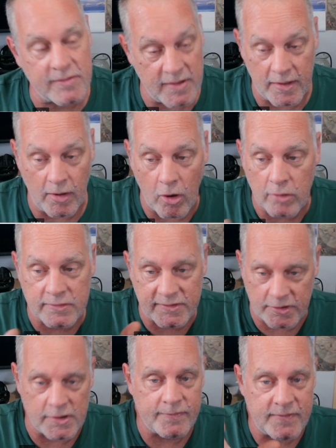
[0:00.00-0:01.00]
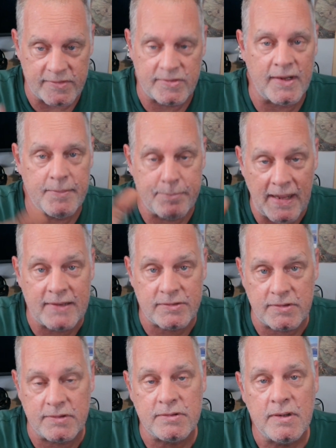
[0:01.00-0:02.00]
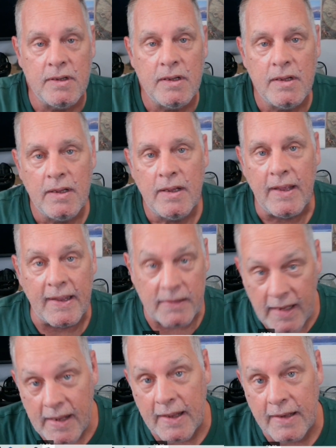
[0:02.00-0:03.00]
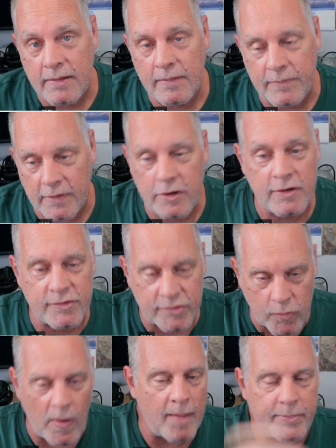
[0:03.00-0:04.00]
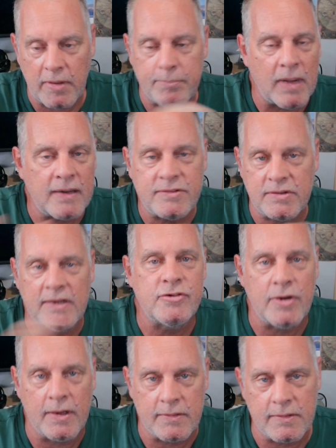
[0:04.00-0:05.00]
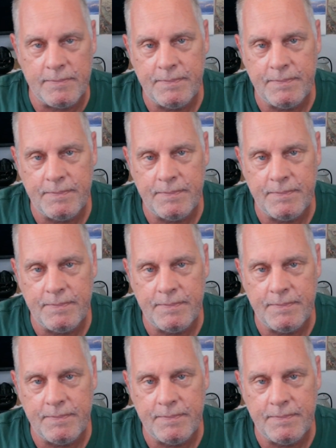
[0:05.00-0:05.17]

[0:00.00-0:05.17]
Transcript: They all serve the same masters, and yet they're going to squabble amongst each other